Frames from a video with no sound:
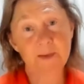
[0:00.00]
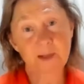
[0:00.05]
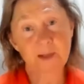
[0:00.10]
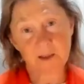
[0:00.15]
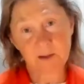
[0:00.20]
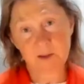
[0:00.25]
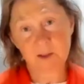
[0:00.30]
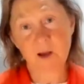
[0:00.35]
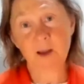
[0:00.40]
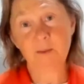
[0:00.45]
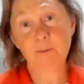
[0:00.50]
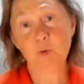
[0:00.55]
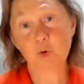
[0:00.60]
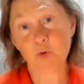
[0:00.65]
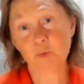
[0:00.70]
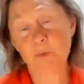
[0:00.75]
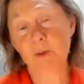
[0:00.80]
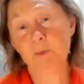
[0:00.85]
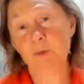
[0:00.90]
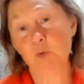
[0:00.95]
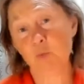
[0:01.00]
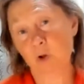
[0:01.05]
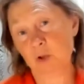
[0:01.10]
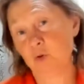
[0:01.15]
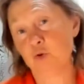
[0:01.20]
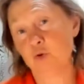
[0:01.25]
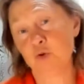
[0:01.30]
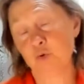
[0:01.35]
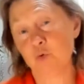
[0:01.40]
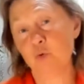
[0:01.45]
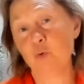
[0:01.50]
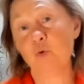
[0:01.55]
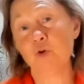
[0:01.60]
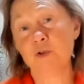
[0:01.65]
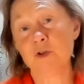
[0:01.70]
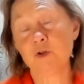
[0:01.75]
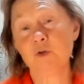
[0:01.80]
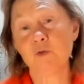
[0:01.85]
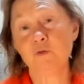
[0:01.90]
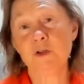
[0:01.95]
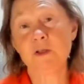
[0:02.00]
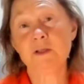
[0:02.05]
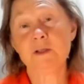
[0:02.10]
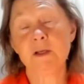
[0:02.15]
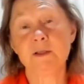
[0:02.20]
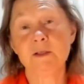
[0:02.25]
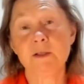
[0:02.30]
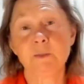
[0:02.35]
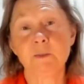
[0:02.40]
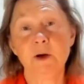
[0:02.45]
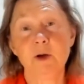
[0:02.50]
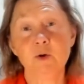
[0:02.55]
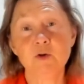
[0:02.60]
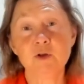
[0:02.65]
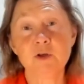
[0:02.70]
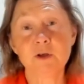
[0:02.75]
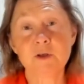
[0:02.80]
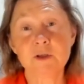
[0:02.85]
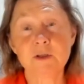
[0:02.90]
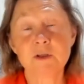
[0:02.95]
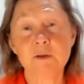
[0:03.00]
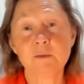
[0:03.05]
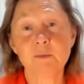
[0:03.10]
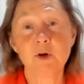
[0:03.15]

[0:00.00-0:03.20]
that time got maybe one or two courses of these antibiotics